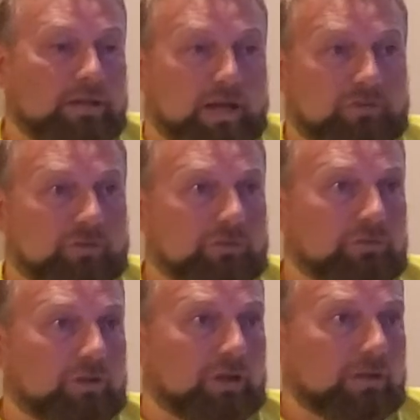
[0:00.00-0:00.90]
I just
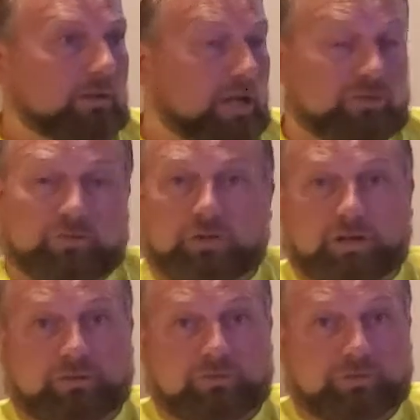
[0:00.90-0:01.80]
got it
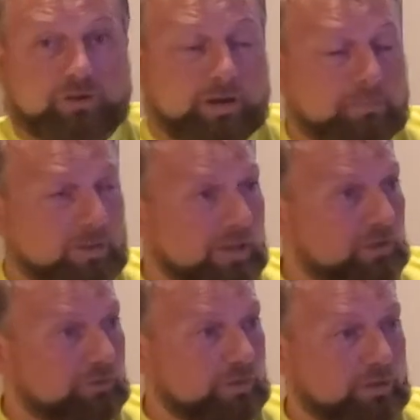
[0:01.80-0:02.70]
listed on
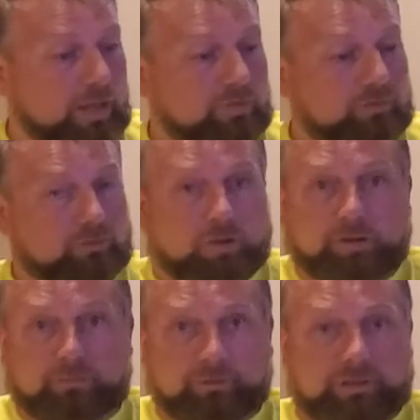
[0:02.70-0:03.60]
MLS, and that's all I
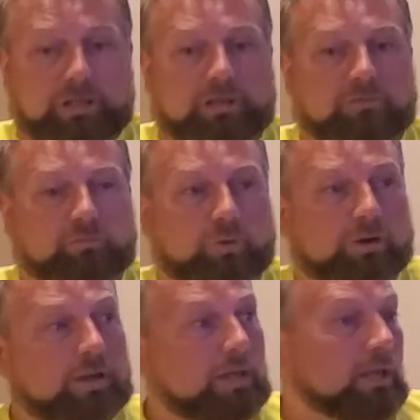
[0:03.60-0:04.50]
really needed it for.
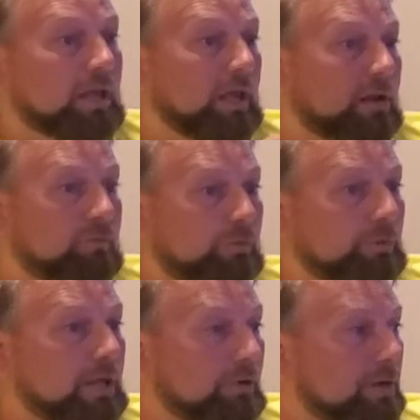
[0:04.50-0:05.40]
And for
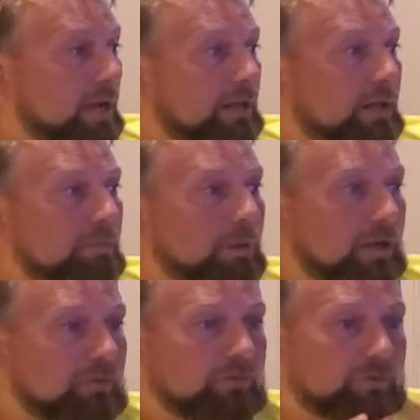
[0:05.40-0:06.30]

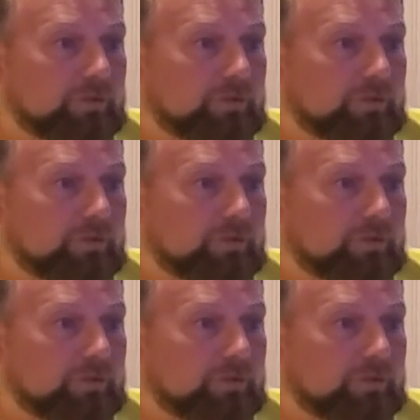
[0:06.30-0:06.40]
$399,